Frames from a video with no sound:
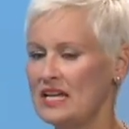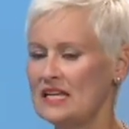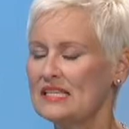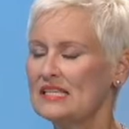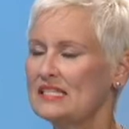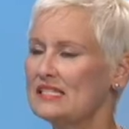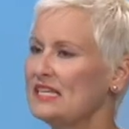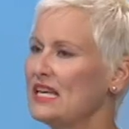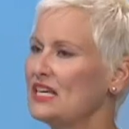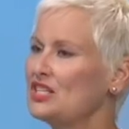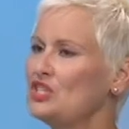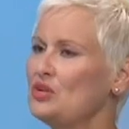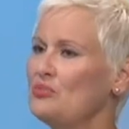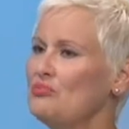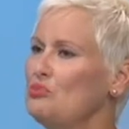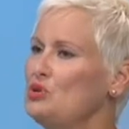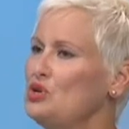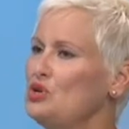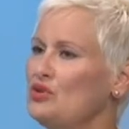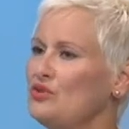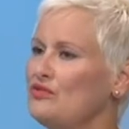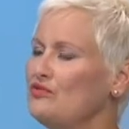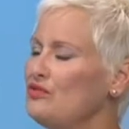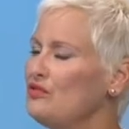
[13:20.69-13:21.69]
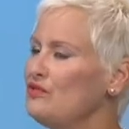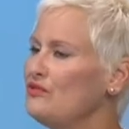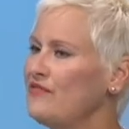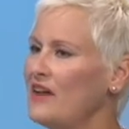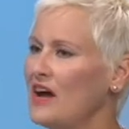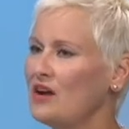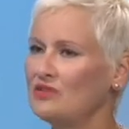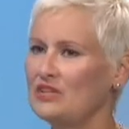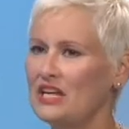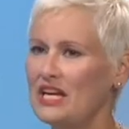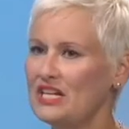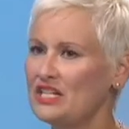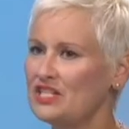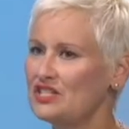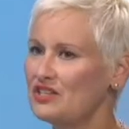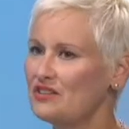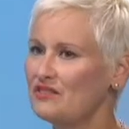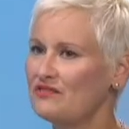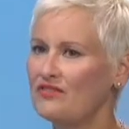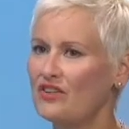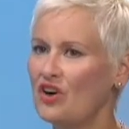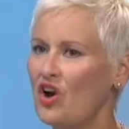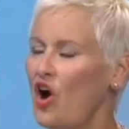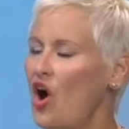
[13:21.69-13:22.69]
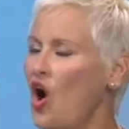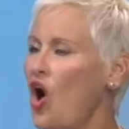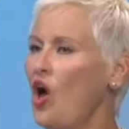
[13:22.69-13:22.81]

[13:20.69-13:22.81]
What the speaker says: such a beautiful foundation for